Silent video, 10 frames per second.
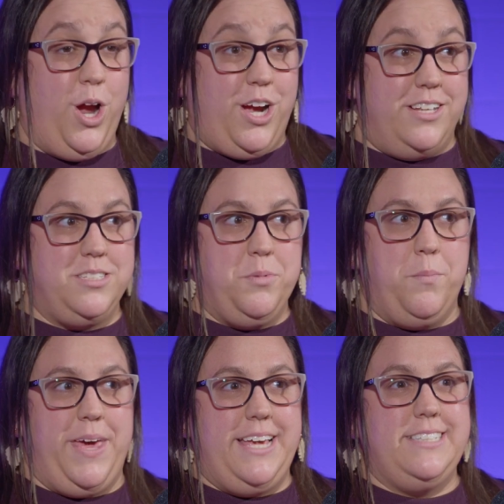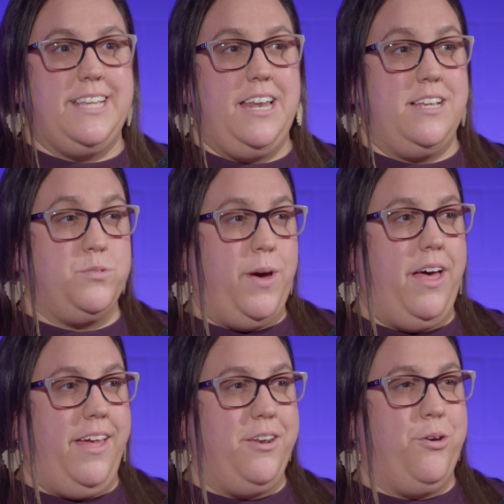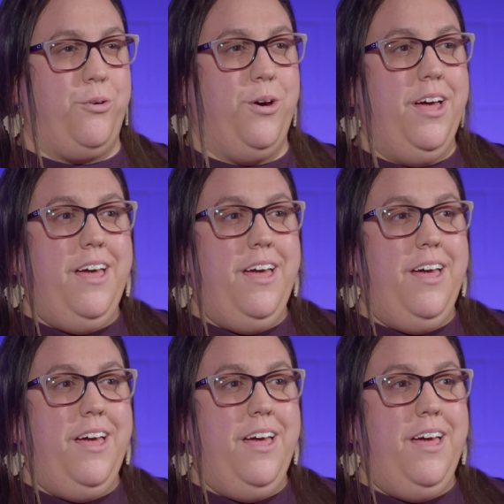our customer base, and as well, I know